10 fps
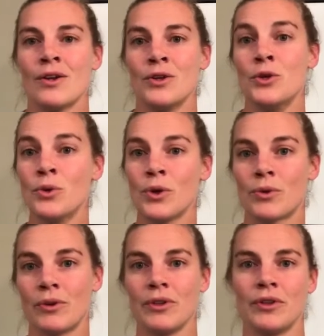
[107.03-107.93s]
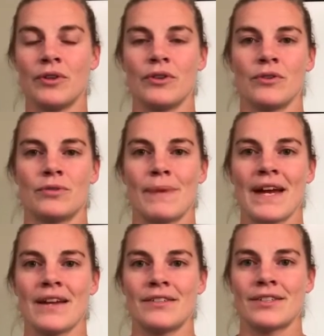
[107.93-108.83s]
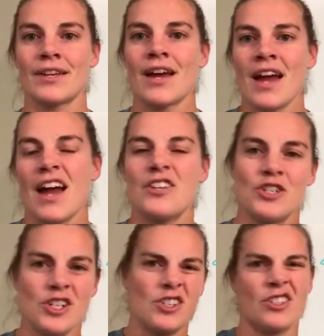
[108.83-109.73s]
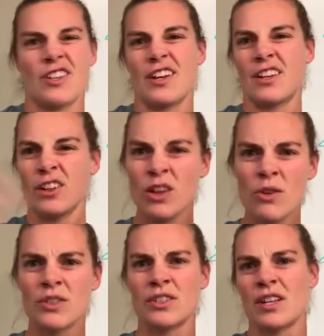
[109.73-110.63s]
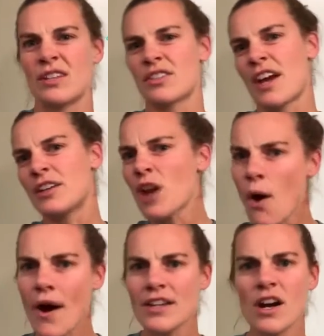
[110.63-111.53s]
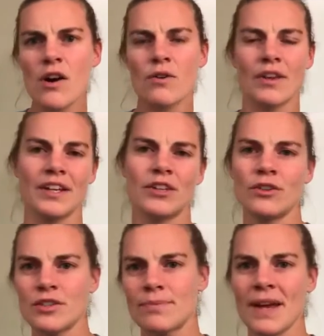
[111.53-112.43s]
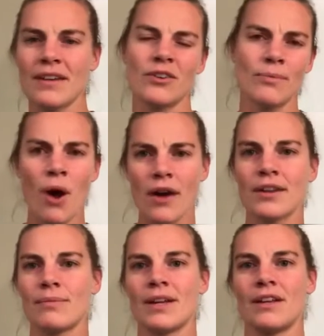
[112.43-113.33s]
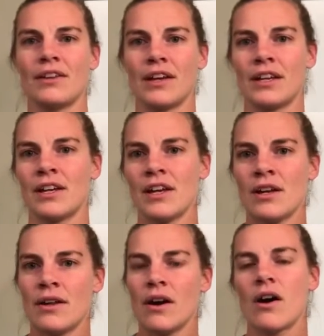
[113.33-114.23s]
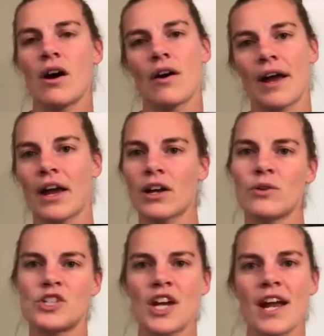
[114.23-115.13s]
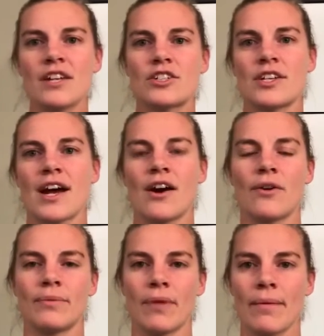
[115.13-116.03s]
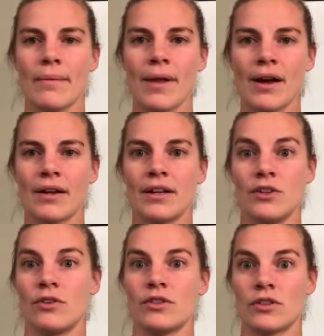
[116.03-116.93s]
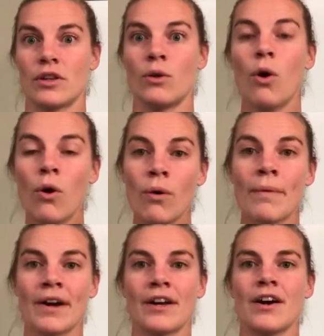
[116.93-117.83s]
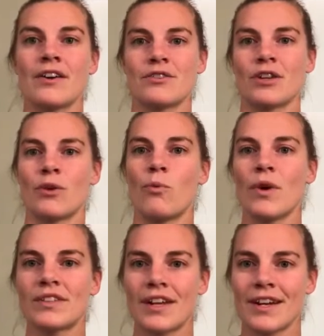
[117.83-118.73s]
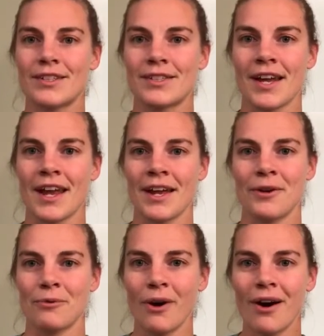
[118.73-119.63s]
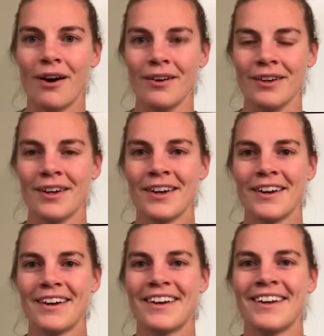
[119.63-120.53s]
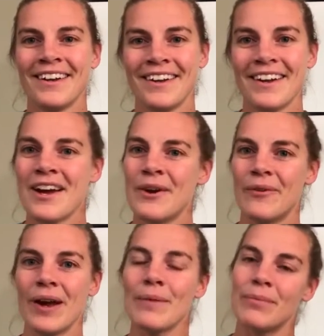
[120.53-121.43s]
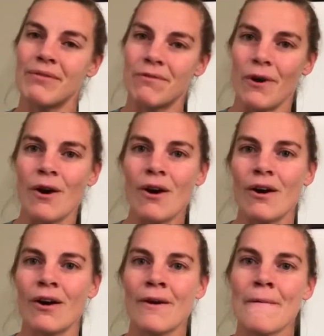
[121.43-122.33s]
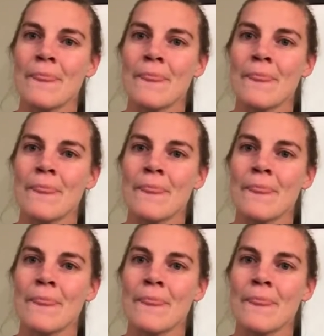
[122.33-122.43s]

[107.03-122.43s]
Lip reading: you look really good in those pants," and she just like loses it and is like, "No, I don't. Like you're mocking me," and like, "Oh, I gotta go change now," and blah, blah, blah. And you're just like, oh my gosh, like, what did I say wrong? Right? But for her,